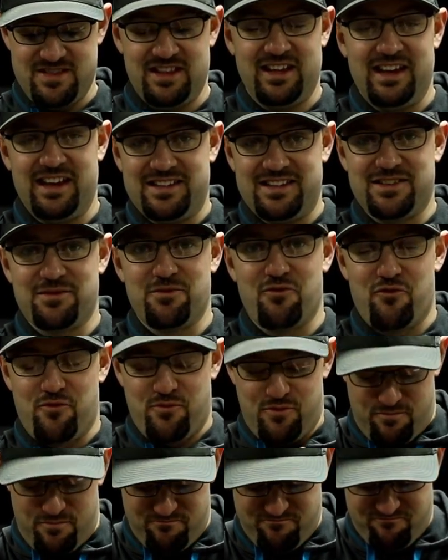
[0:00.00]
like some of
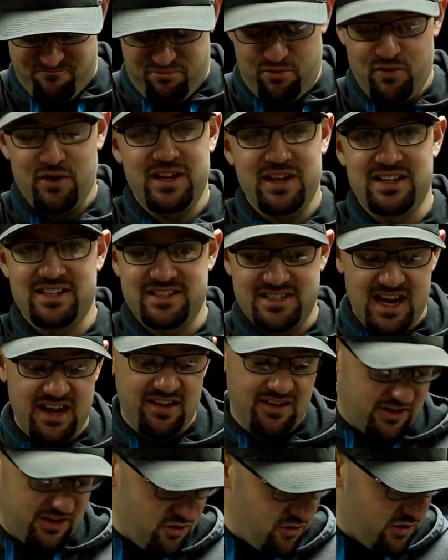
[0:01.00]
them are pretty insane.
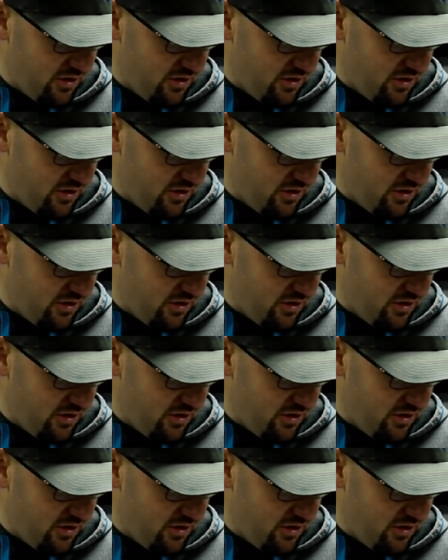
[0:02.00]
Like you